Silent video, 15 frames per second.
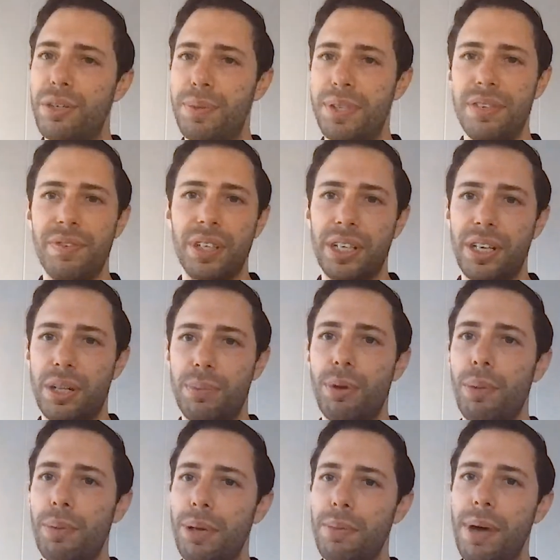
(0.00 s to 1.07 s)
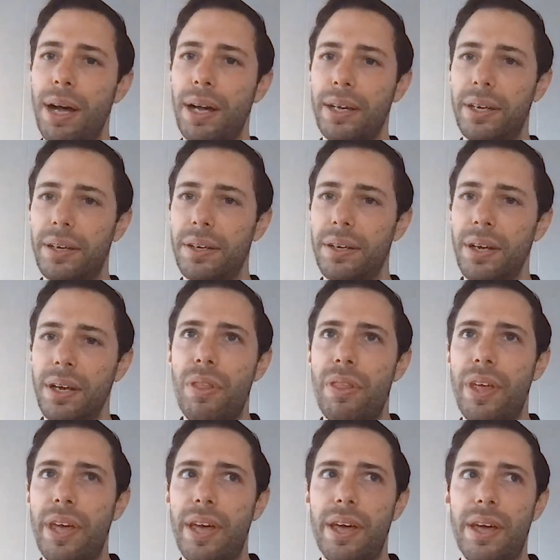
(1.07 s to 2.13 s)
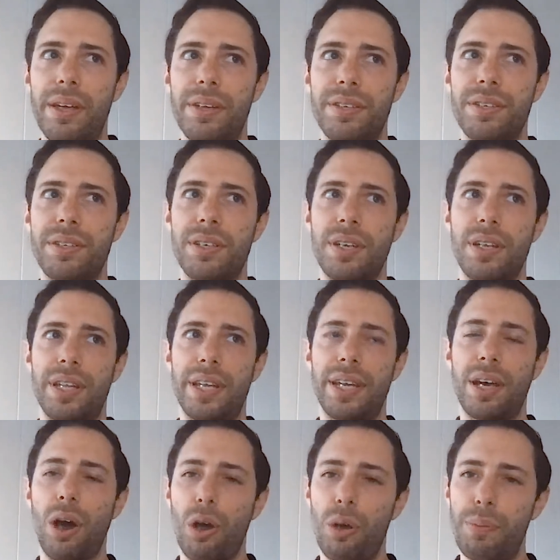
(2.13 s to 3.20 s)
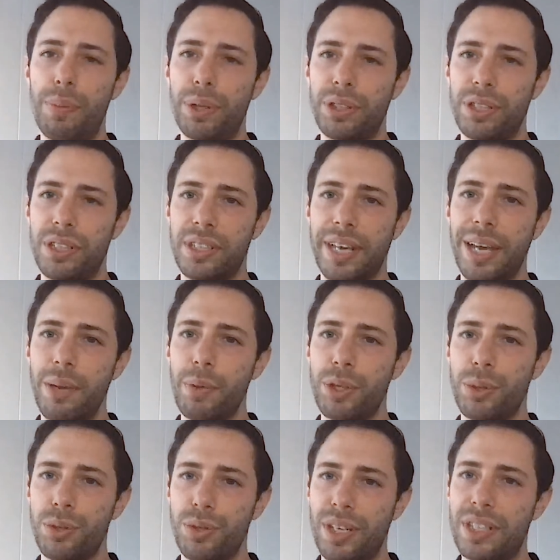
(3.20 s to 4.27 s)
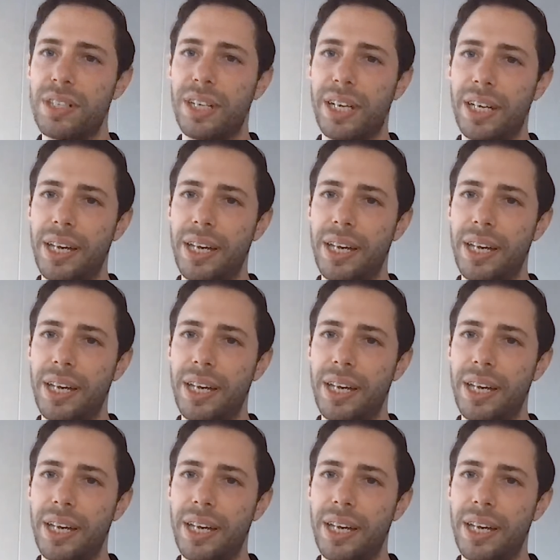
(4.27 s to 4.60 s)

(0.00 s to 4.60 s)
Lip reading: specifically to the property market, there's the HomeBuilder scheme, which was recently